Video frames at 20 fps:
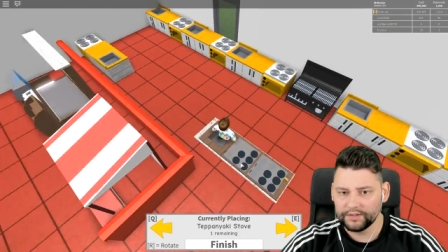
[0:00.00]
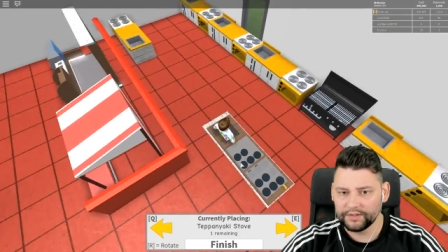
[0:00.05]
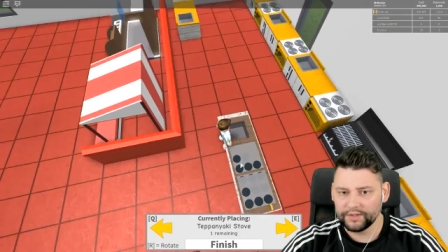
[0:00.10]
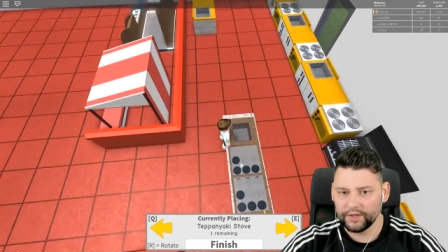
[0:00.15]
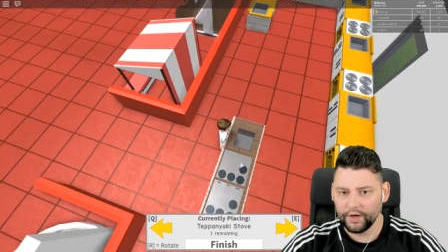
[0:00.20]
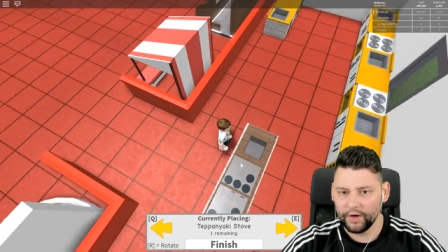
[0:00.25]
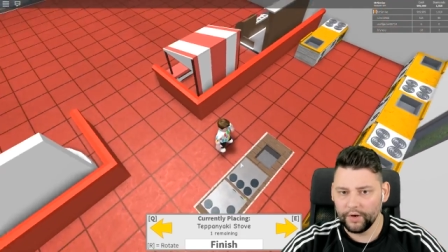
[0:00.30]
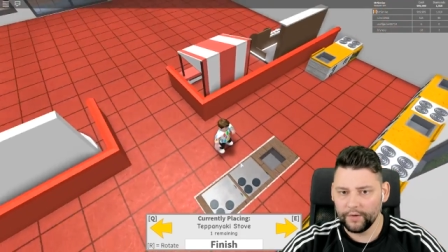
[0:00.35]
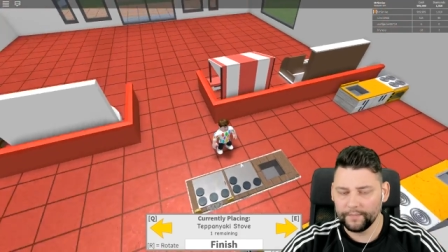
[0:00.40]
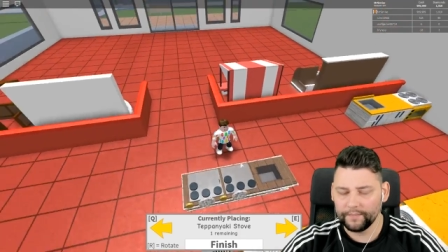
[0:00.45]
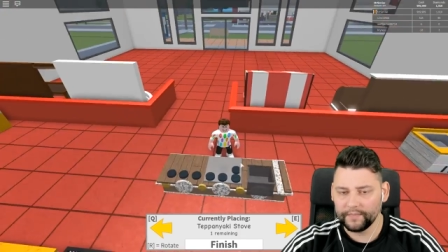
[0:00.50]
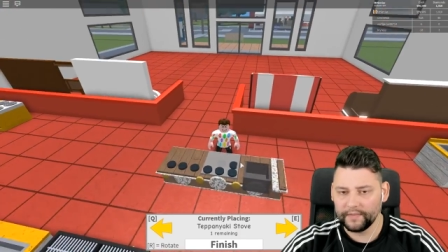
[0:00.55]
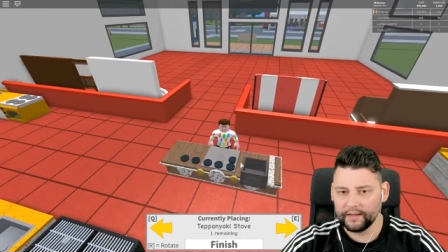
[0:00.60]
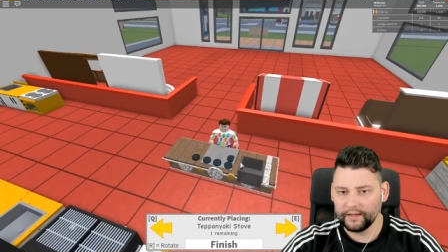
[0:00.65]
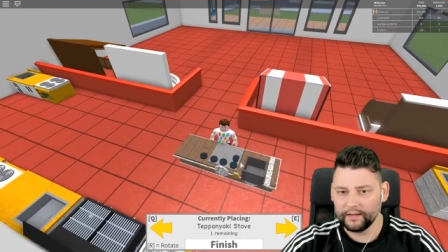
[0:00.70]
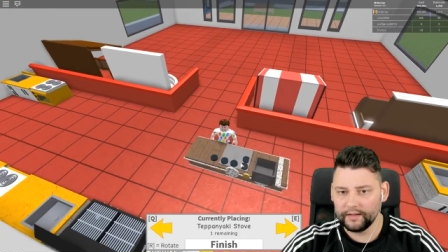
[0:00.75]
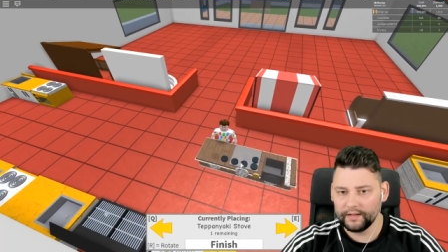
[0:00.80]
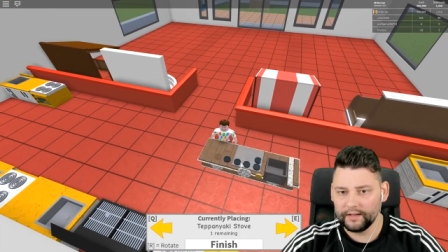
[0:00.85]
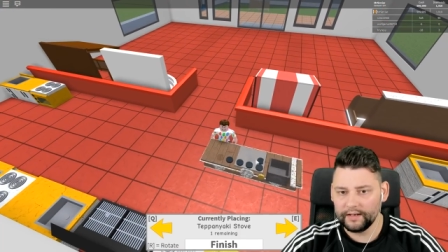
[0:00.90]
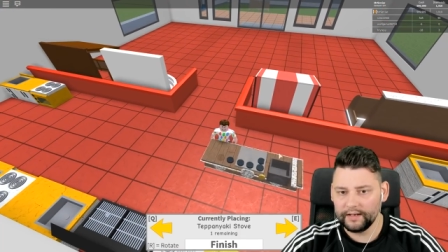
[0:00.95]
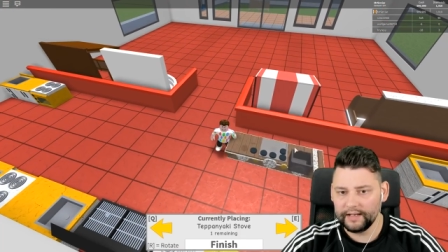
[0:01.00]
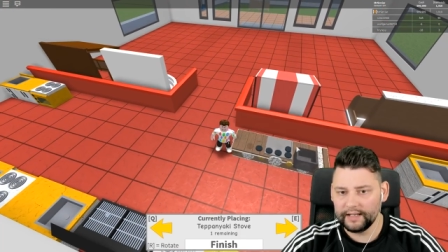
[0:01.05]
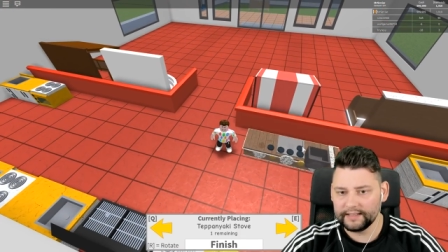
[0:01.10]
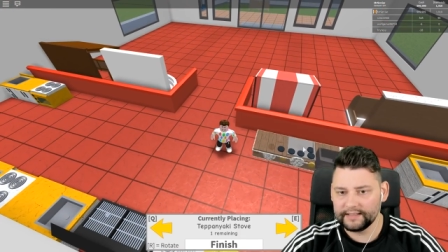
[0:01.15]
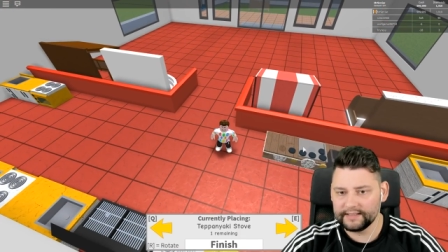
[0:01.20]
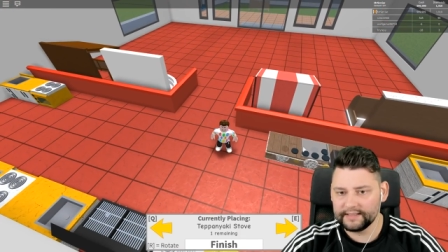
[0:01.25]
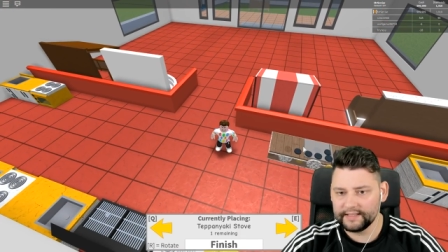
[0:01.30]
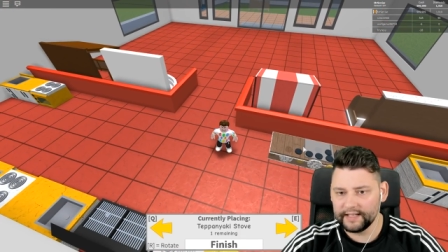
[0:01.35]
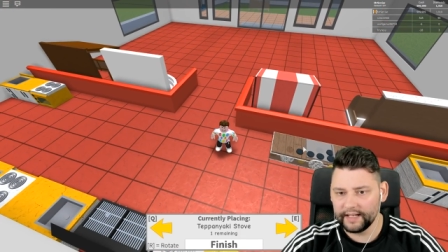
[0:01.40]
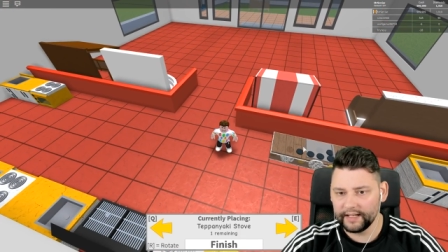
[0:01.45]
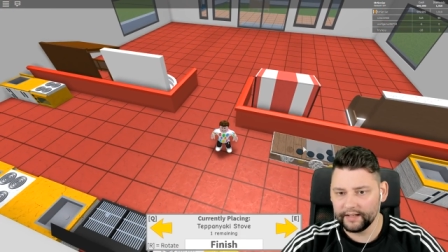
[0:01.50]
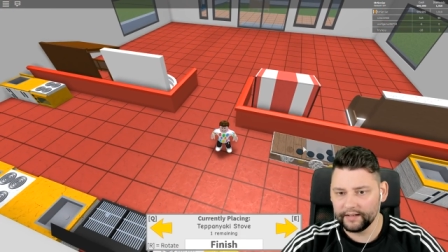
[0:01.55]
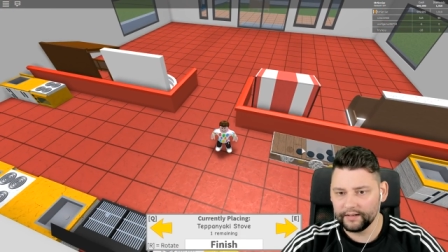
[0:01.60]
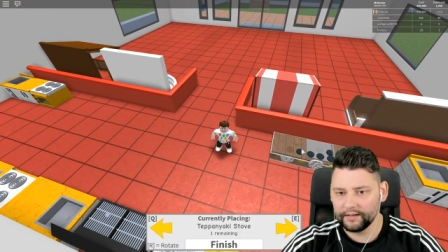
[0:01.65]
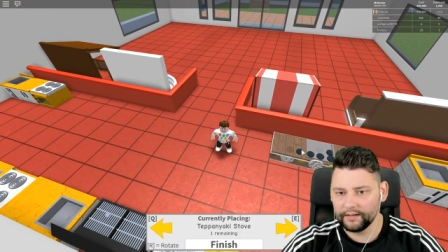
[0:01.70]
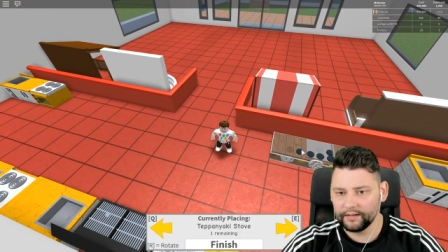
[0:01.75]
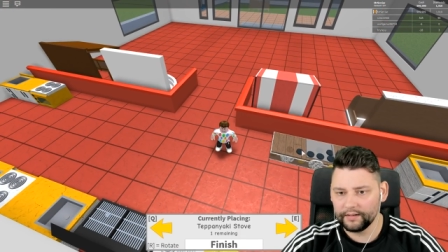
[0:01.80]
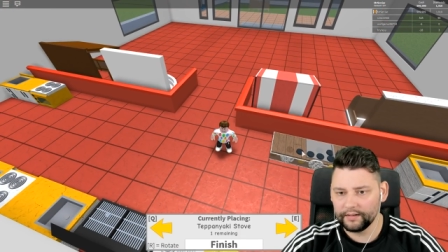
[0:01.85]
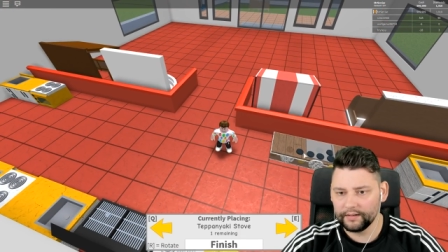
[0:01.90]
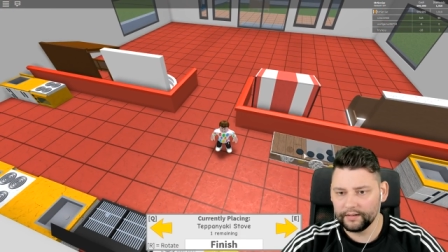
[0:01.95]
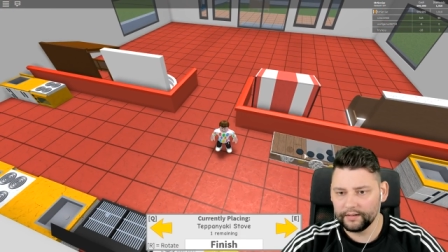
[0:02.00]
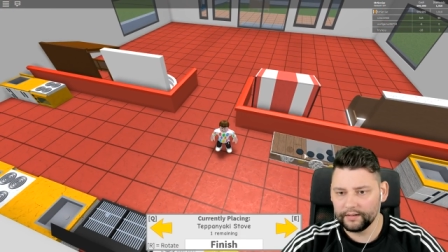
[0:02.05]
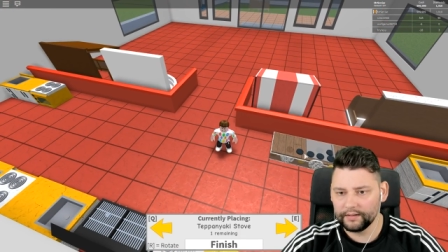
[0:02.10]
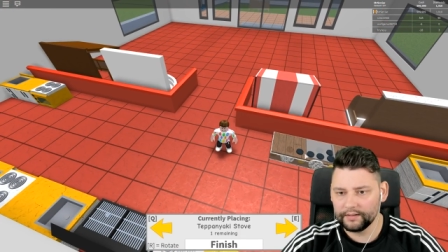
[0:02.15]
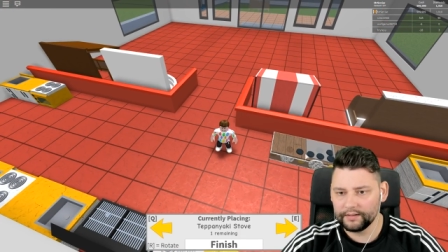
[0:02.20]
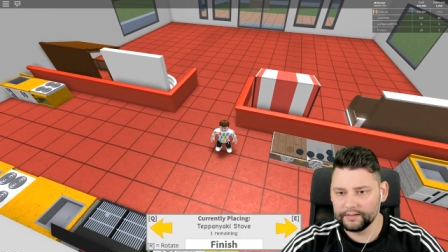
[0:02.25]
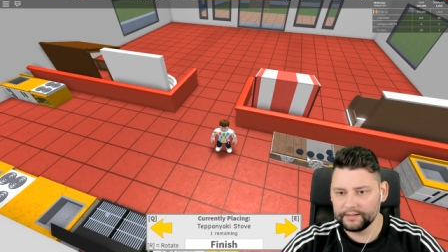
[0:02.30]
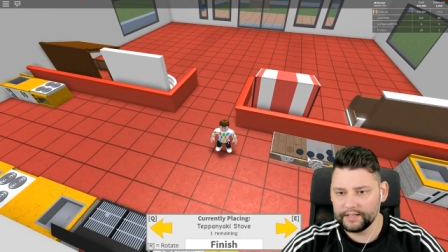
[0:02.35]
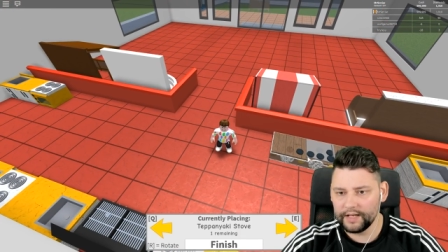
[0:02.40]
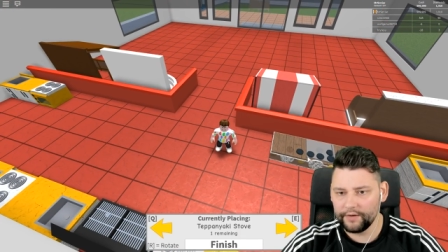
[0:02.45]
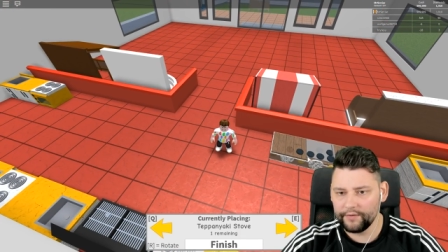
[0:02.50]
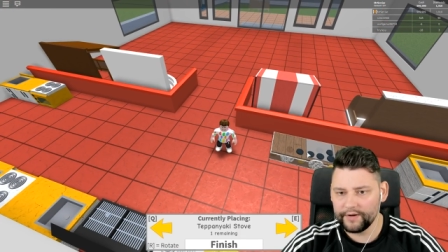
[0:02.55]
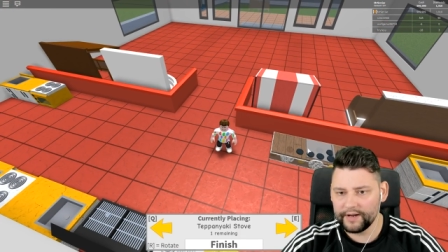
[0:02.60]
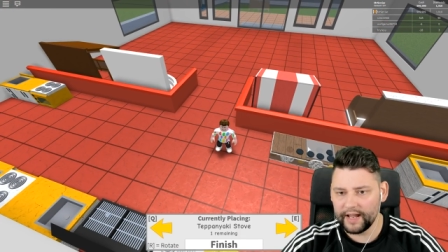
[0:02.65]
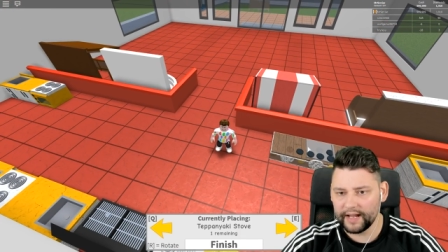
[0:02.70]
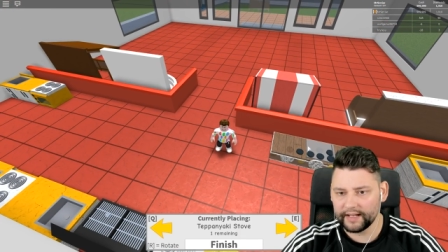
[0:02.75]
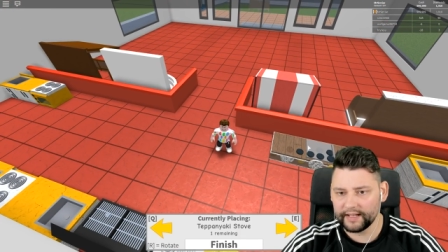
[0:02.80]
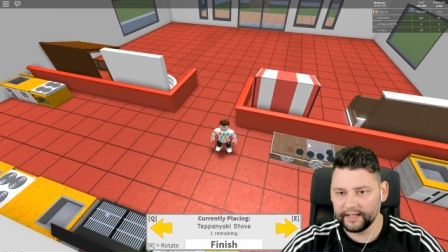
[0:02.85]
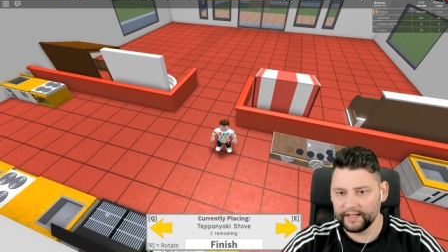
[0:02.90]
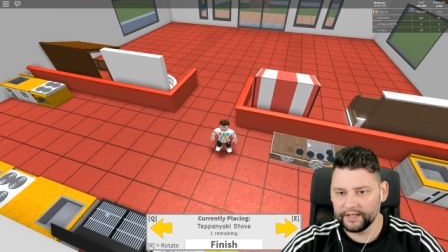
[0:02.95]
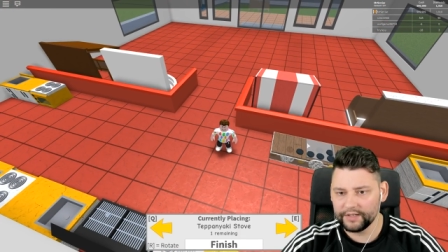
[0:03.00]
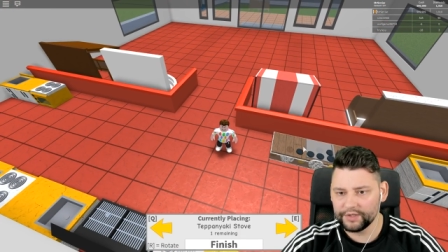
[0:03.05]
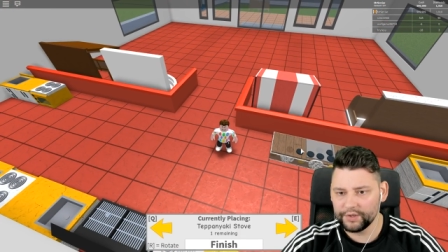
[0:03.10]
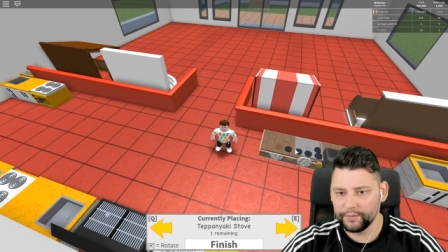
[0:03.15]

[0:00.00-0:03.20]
So let's see. Teriyaki.